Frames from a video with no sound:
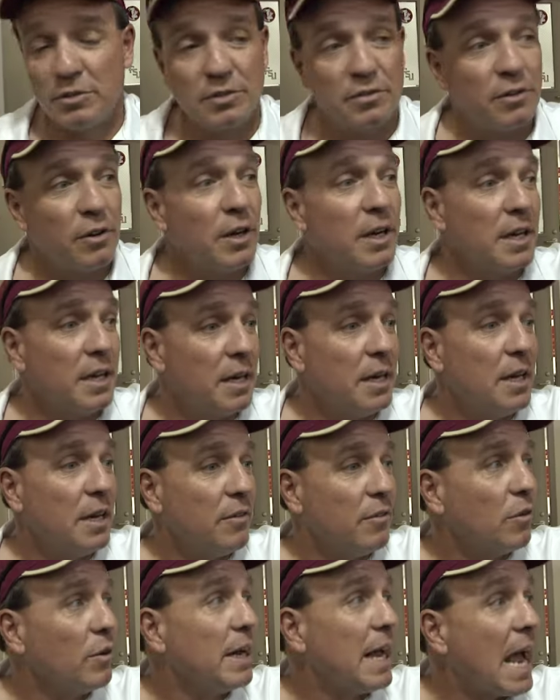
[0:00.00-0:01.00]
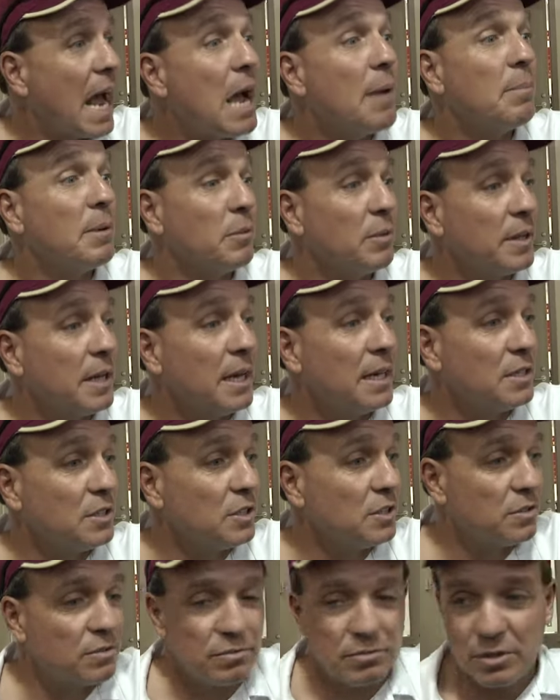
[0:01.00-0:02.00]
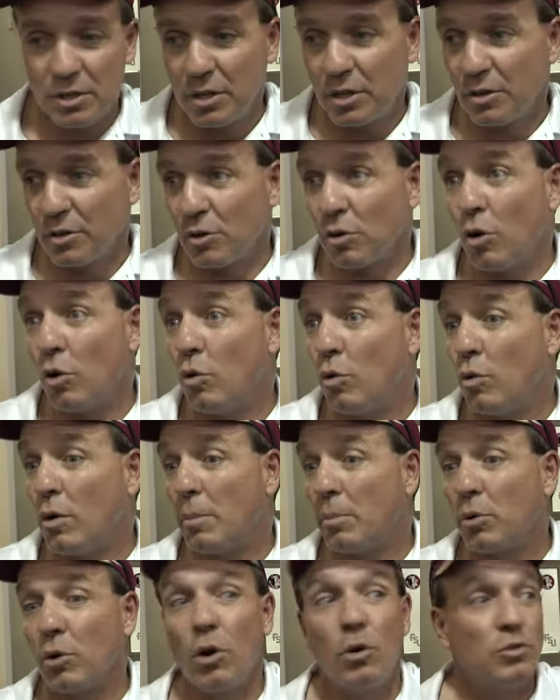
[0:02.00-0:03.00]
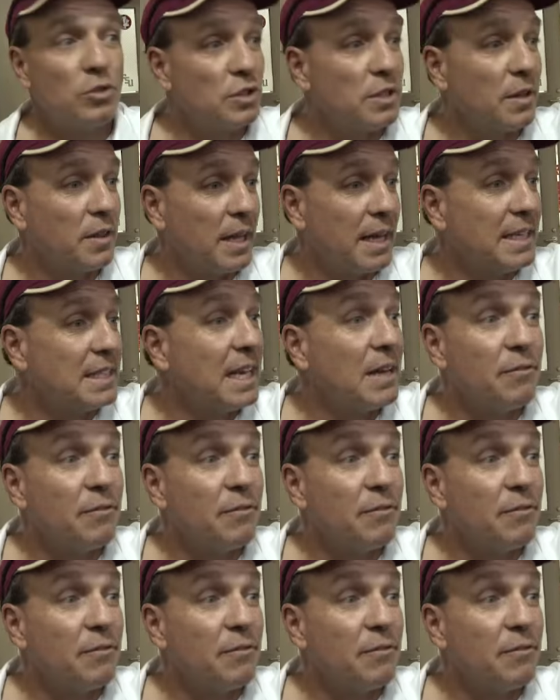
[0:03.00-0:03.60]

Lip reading: Was very, very happy with that. Just their whole approach to things.